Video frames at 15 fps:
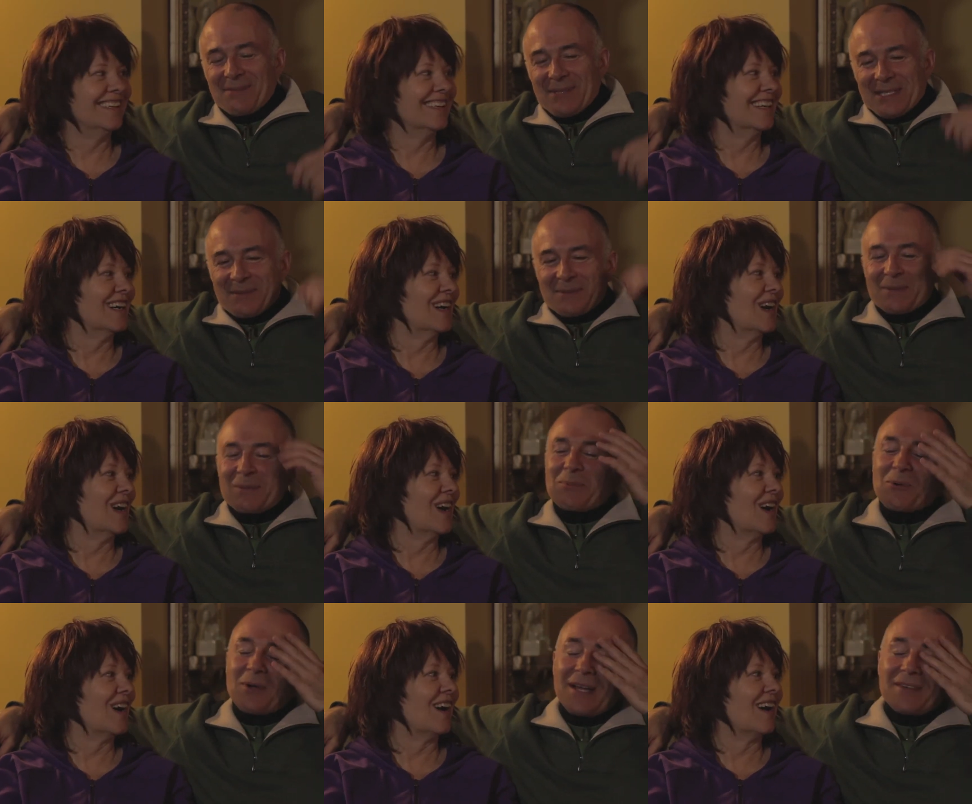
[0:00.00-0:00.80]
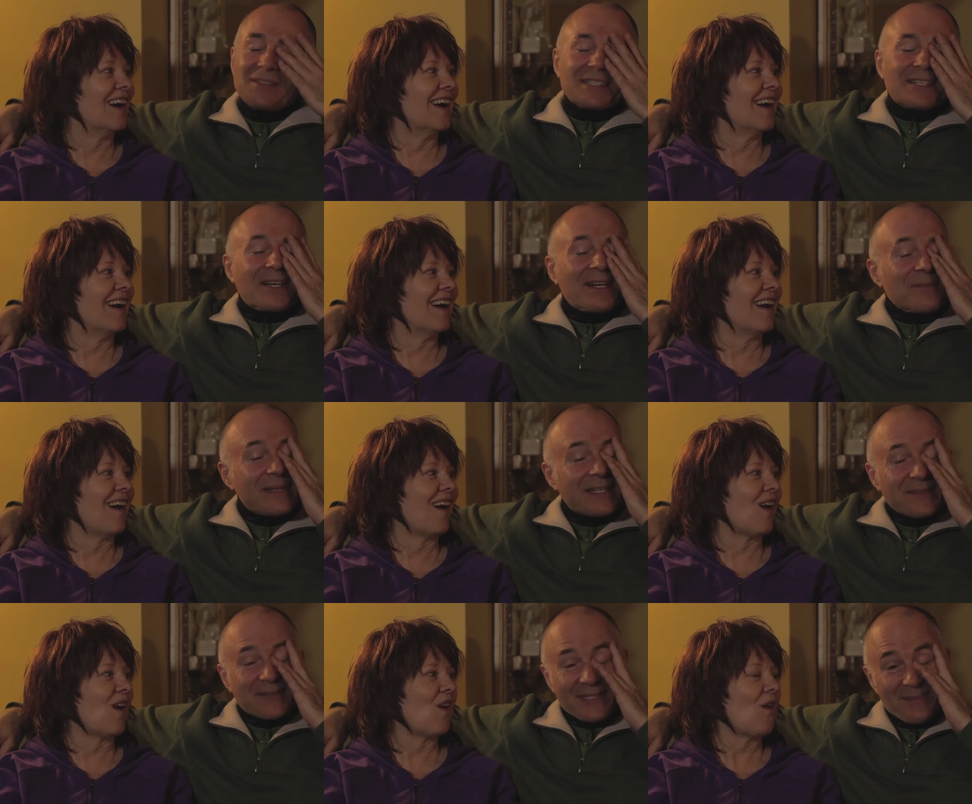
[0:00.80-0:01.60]
Speaker 1: must have been a private
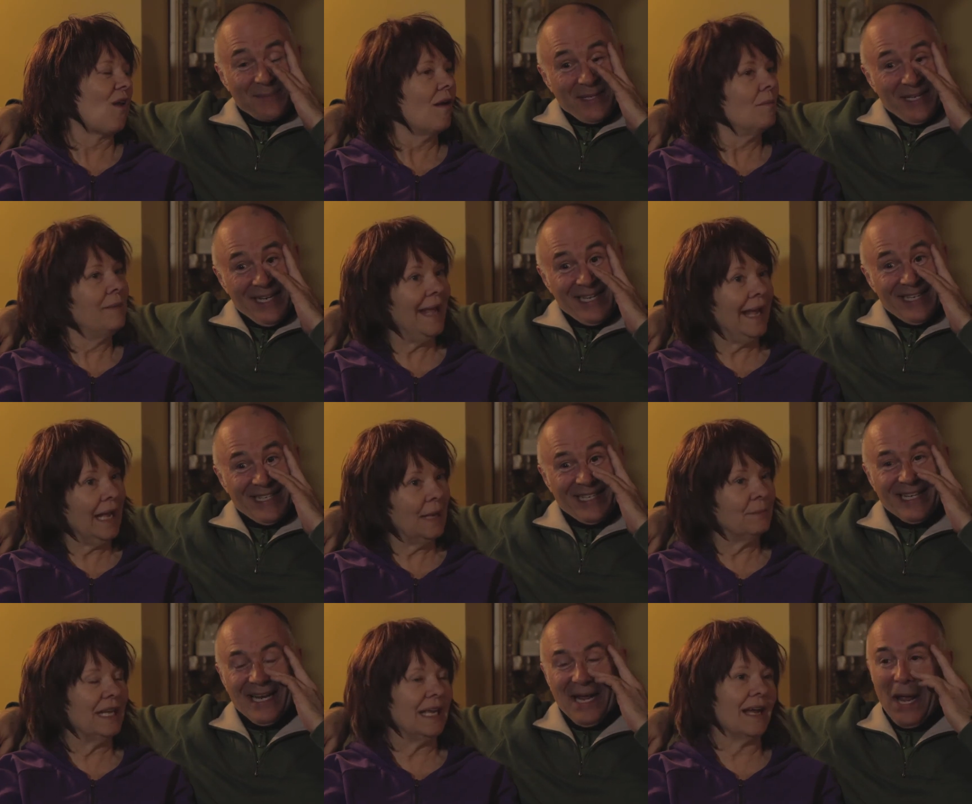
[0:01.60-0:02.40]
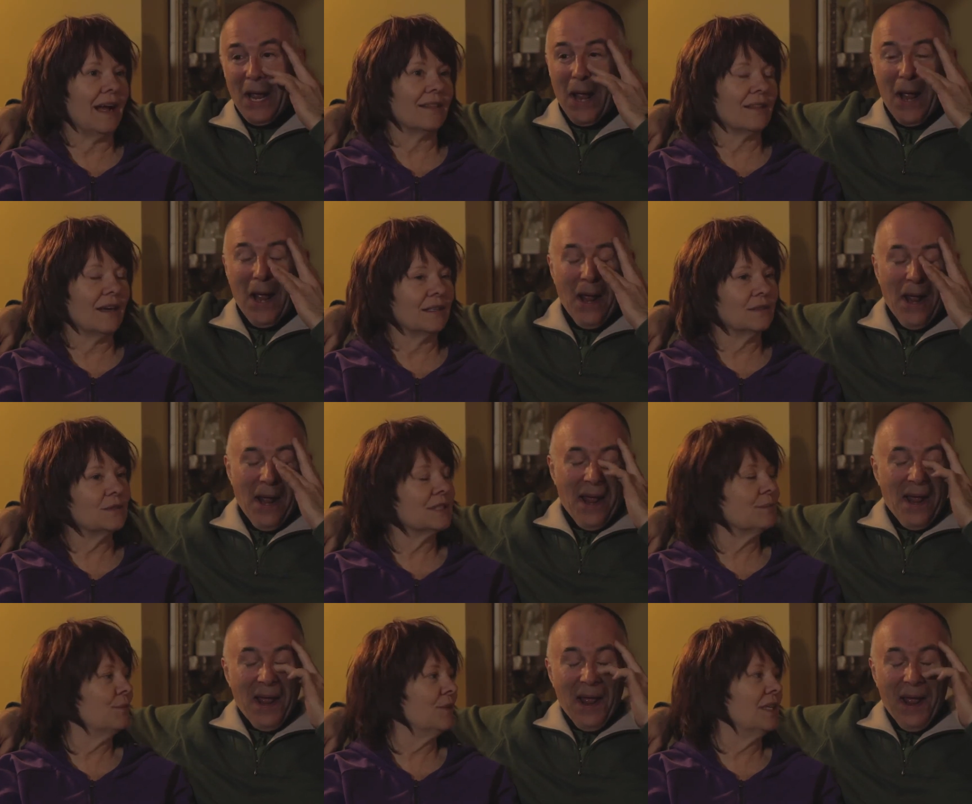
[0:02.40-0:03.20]
comment of some kind.
Speaker 2: Maybe. I thought it
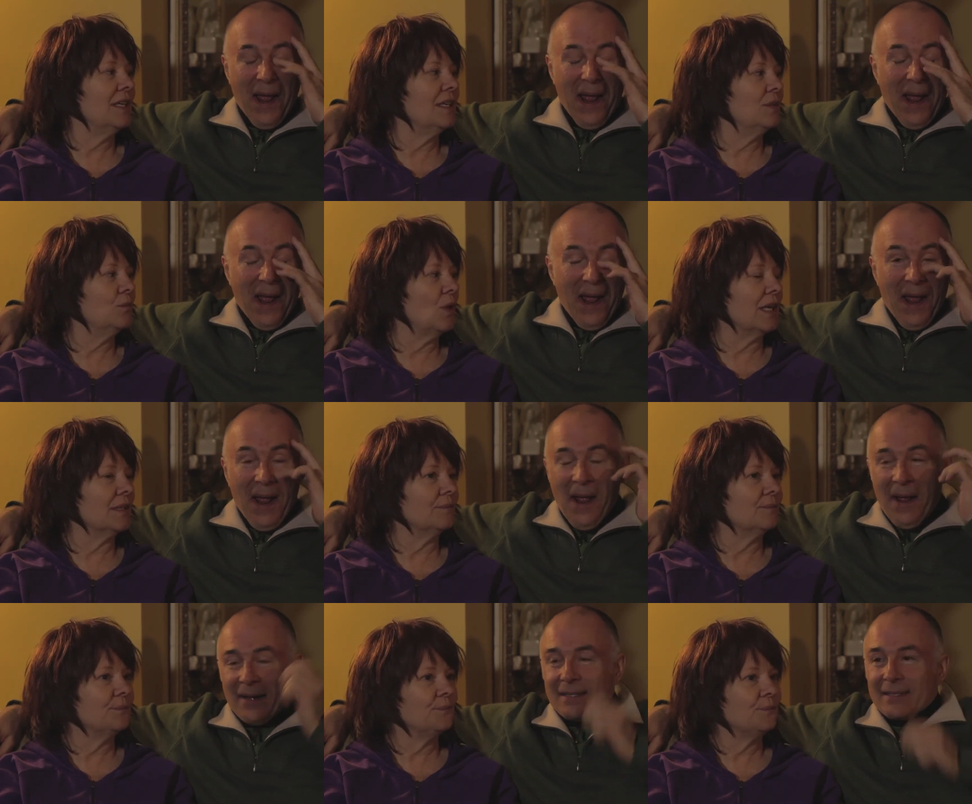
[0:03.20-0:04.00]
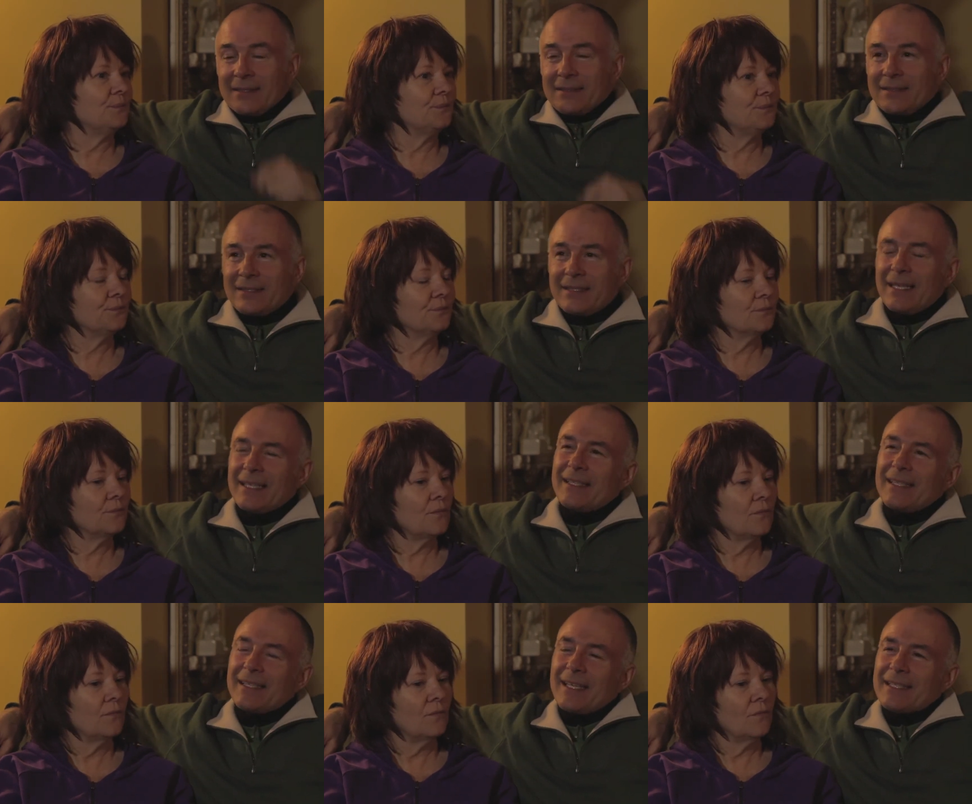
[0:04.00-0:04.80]
was a pretty good one.
Speaker 1: Uh, I
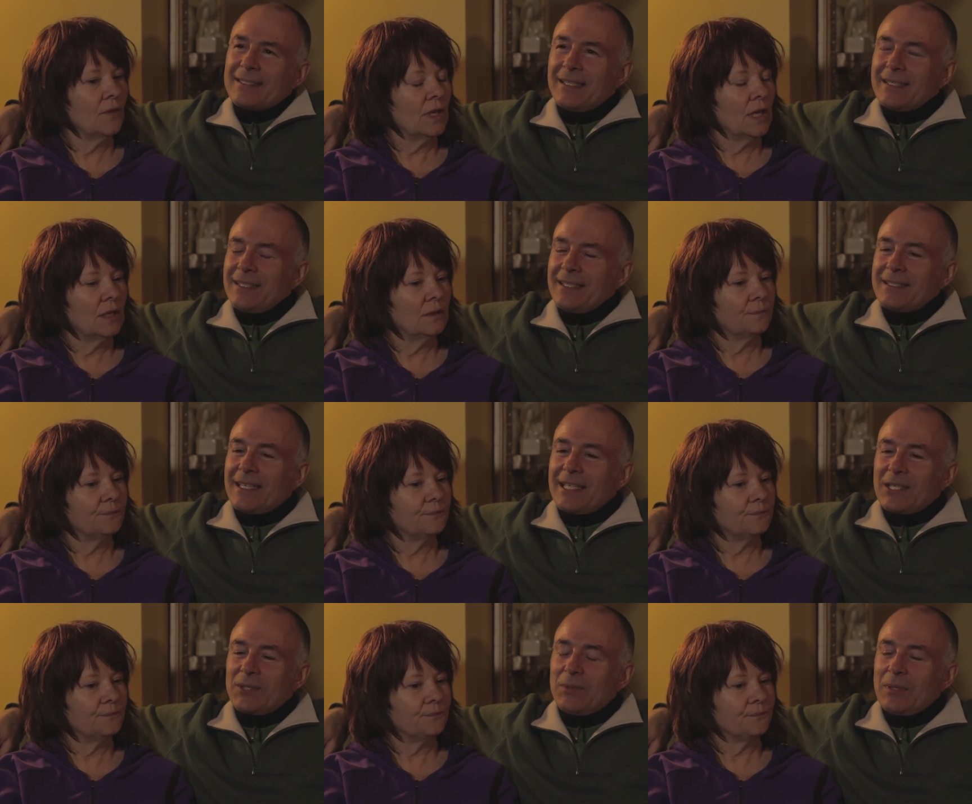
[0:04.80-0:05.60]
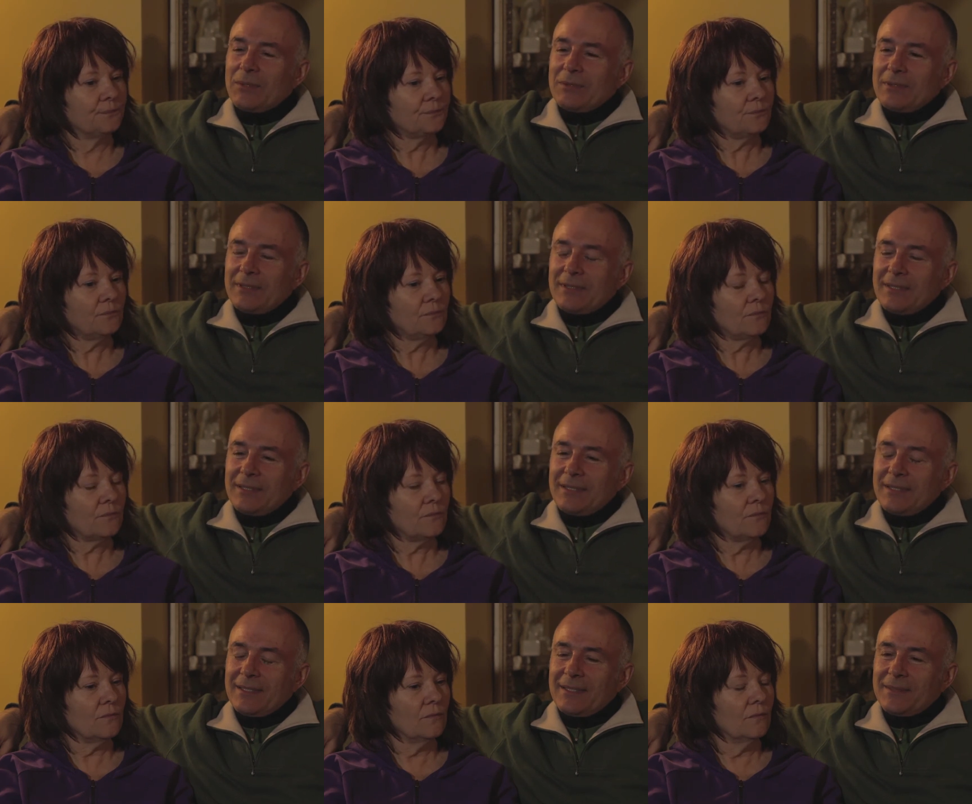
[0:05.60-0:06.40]
think that's not the entire quote.
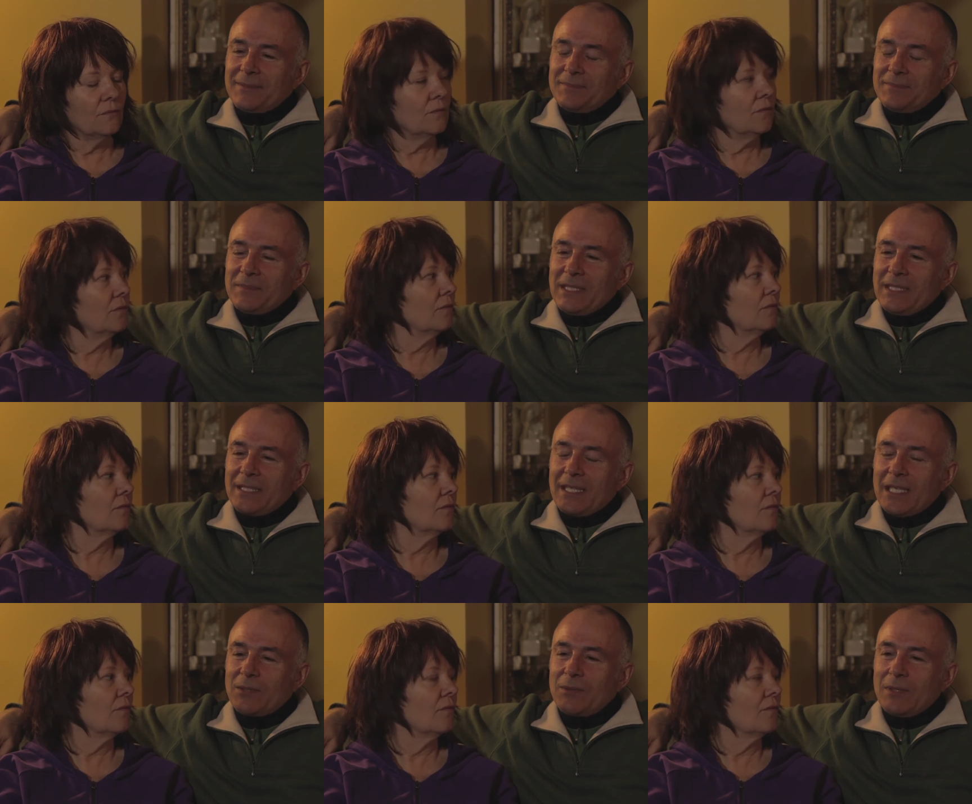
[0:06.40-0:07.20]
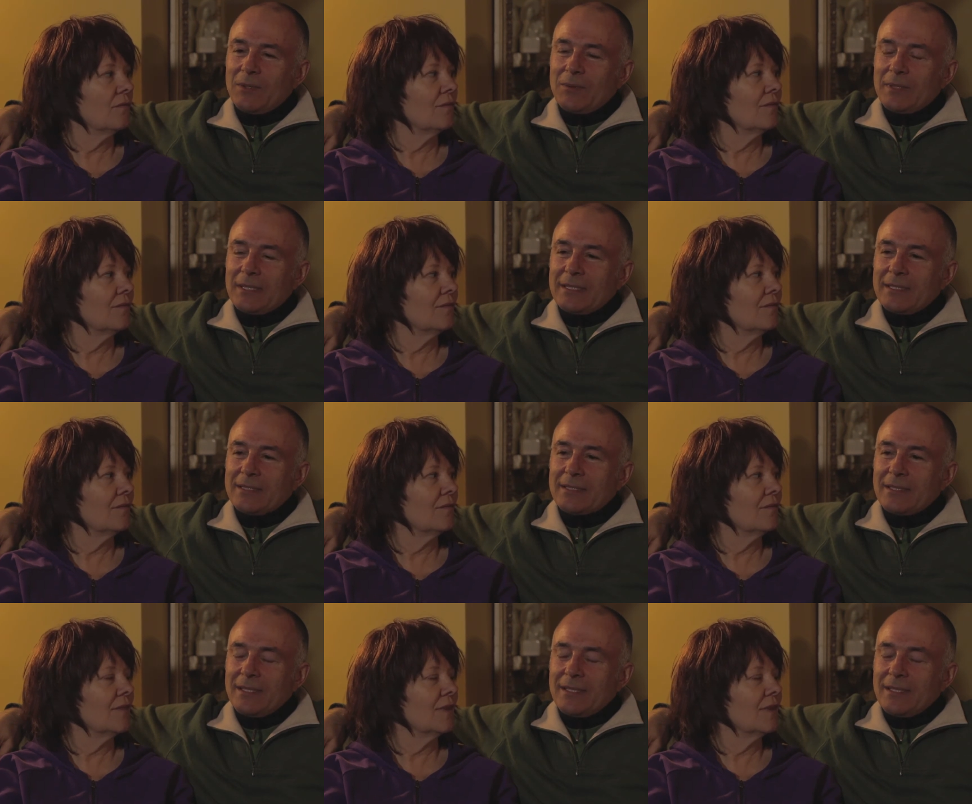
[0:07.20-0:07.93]
Um, the entire quote was